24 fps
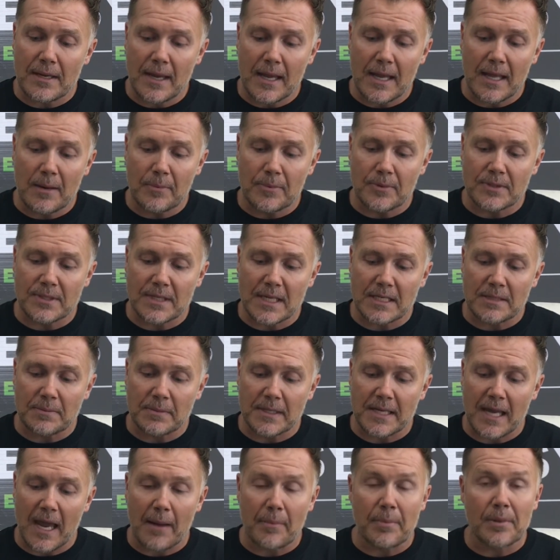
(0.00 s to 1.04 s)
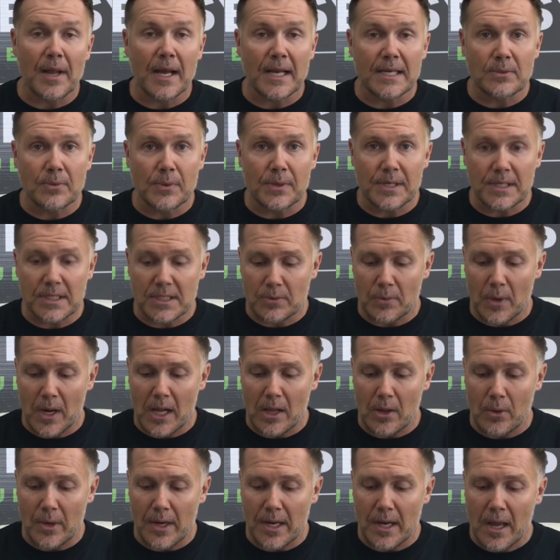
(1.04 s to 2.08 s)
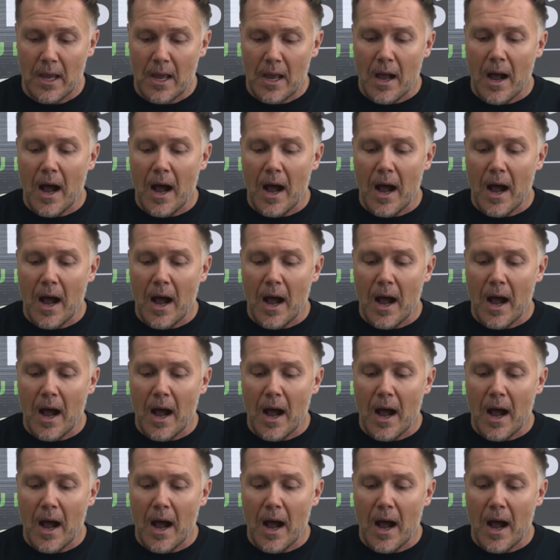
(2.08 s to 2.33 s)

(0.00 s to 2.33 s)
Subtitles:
80% is metabolized when you swallow it.